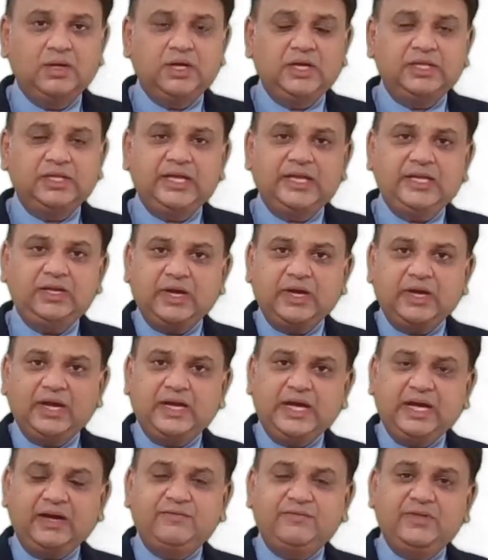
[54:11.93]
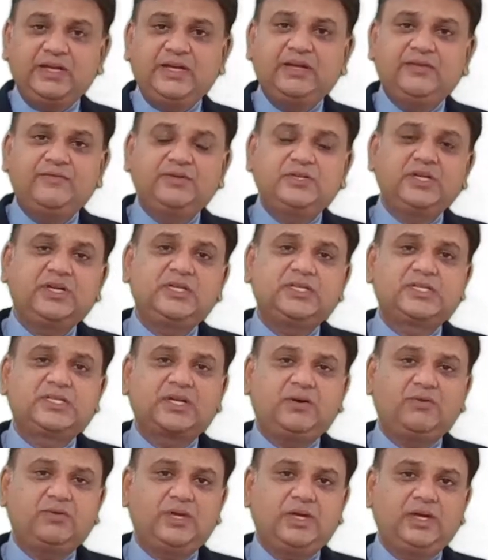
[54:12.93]
Then you can have the individual
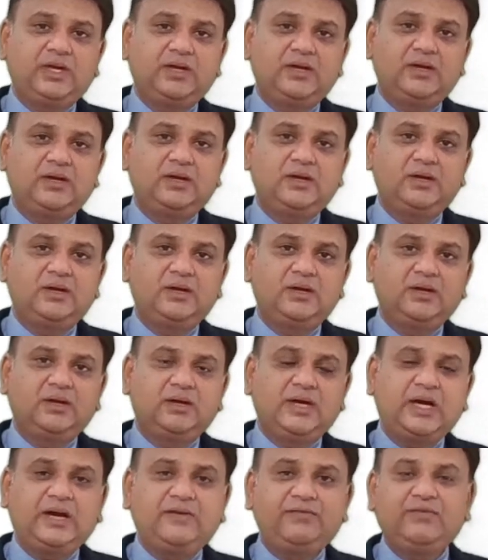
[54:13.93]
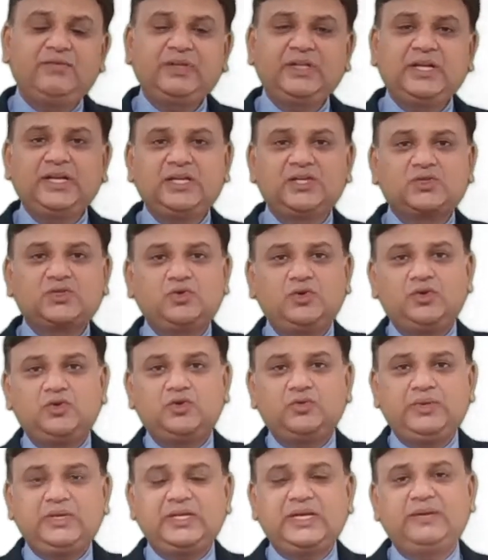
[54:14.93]
discounting. However, that is going to
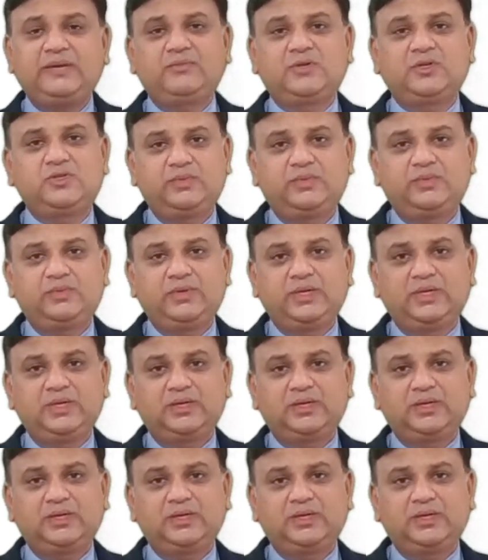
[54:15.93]
be time consuming.